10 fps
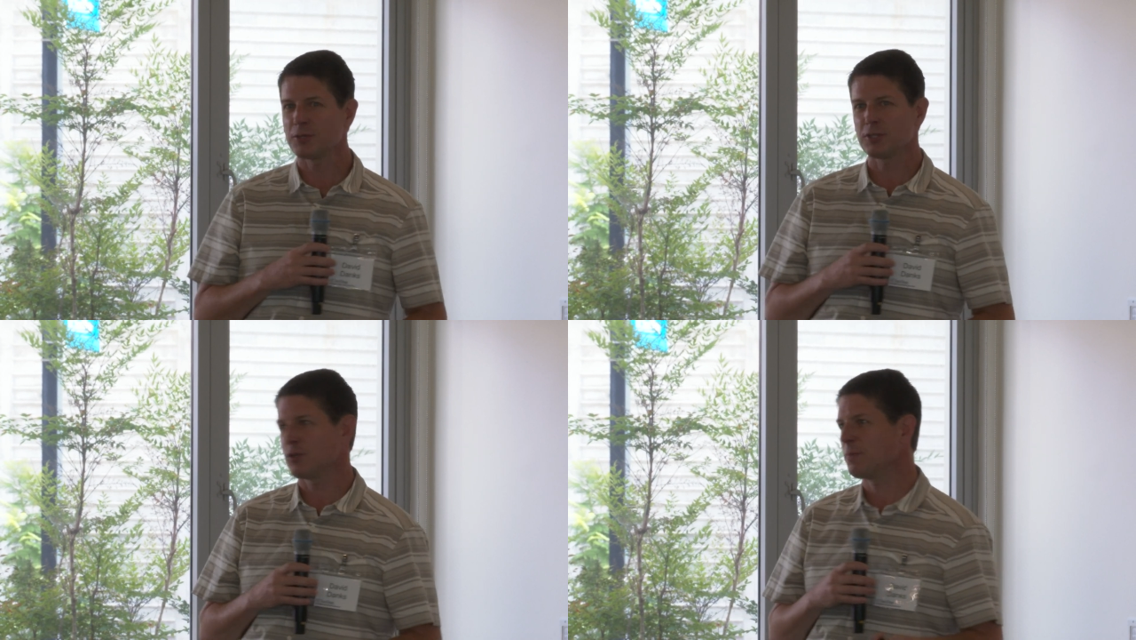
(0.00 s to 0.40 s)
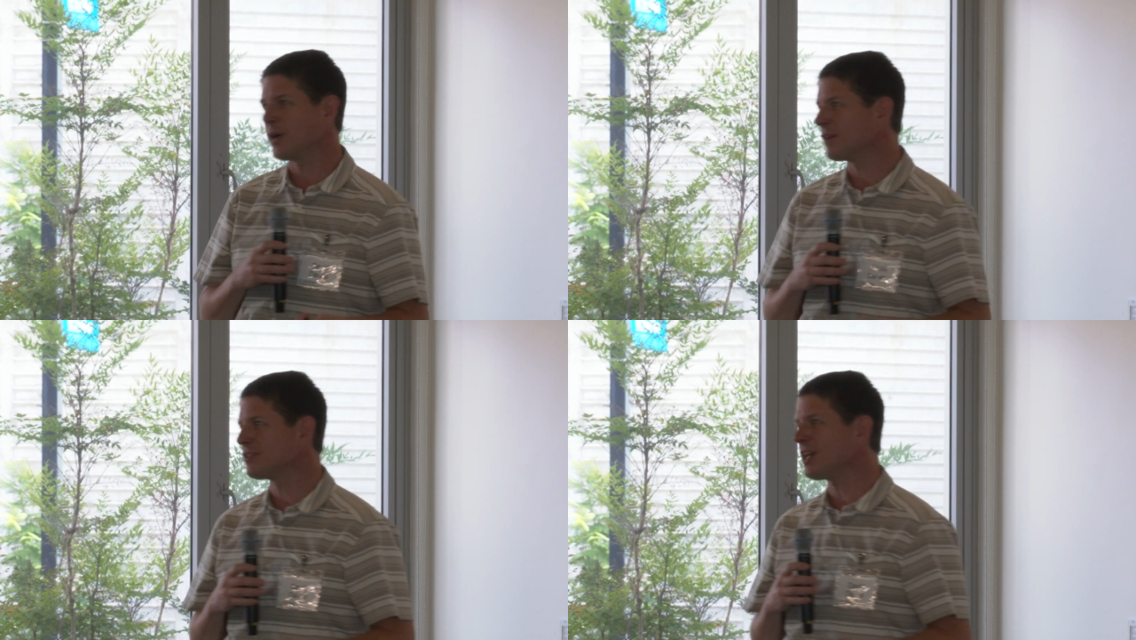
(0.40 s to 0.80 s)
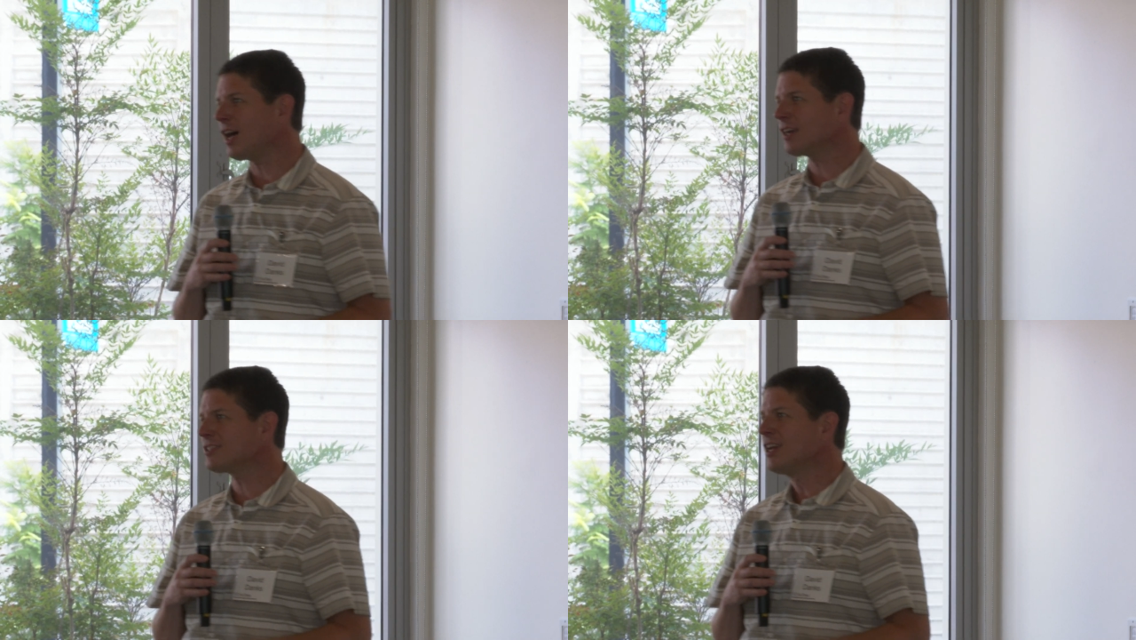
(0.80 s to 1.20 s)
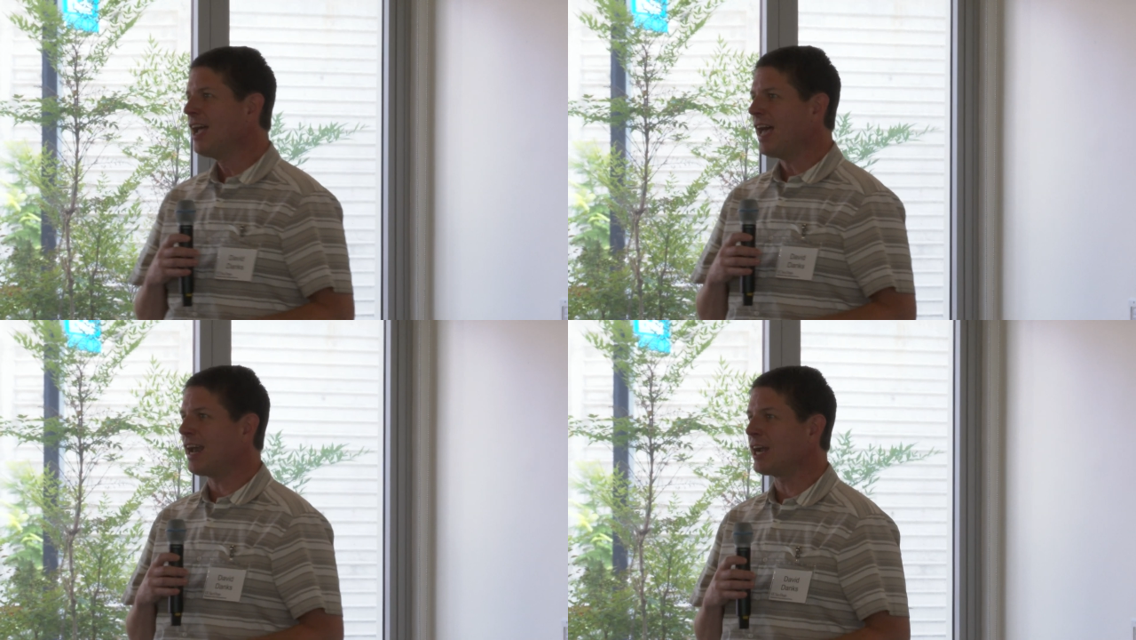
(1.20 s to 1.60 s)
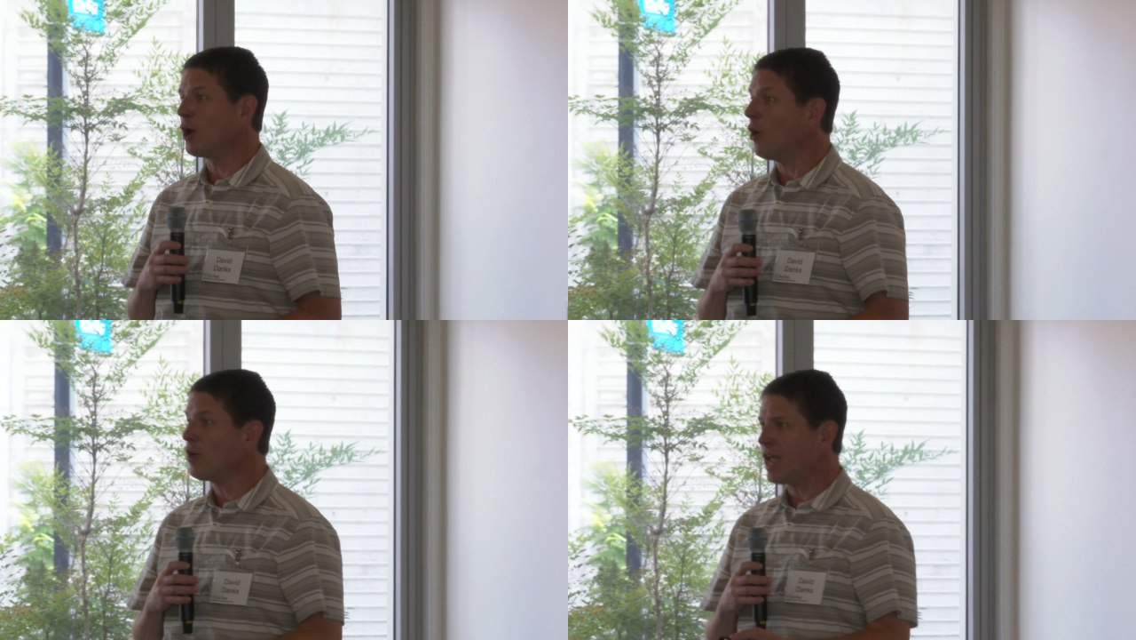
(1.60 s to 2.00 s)
certain pair of socks, and I
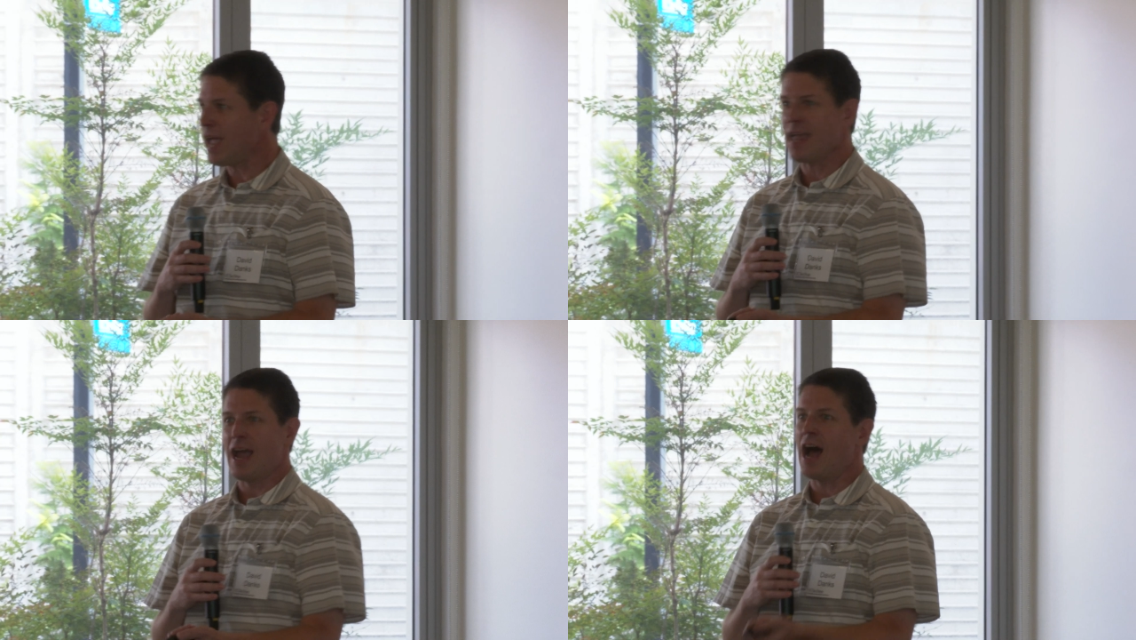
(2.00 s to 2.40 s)
go, okay,